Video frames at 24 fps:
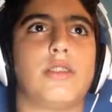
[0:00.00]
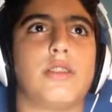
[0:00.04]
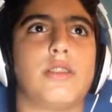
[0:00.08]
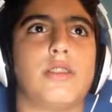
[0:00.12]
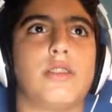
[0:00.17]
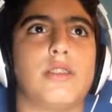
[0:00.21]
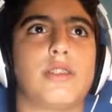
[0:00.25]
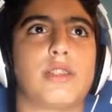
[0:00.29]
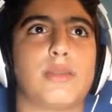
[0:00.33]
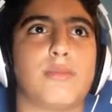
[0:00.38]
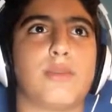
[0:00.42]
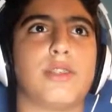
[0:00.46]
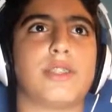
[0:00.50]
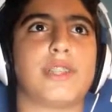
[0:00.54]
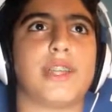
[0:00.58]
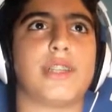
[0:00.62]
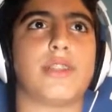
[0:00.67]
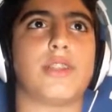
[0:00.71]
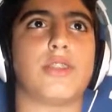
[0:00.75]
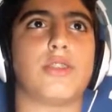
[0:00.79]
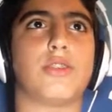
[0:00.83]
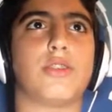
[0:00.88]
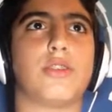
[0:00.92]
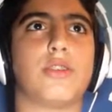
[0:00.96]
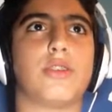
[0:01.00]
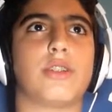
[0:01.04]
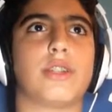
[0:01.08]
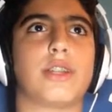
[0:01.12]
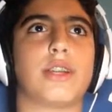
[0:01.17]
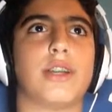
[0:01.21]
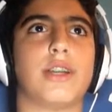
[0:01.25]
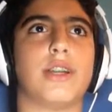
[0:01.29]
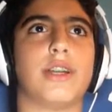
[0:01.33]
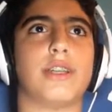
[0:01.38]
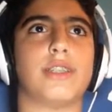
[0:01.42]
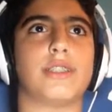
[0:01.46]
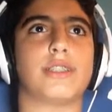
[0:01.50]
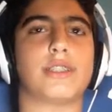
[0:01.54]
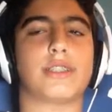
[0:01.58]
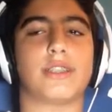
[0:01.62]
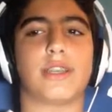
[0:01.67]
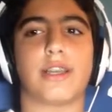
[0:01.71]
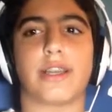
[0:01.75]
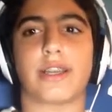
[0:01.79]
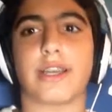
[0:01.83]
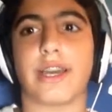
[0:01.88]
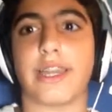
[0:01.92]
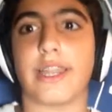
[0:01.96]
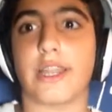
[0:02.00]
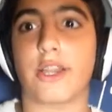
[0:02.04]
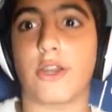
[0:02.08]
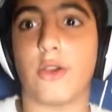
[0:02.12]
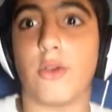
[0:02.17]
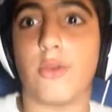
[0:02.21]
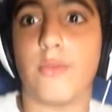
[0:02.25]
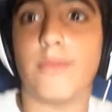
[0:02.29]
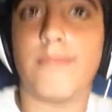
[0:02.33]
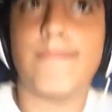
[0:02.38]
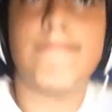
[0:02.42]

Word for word: Someone's at the door, guys. Gotta go.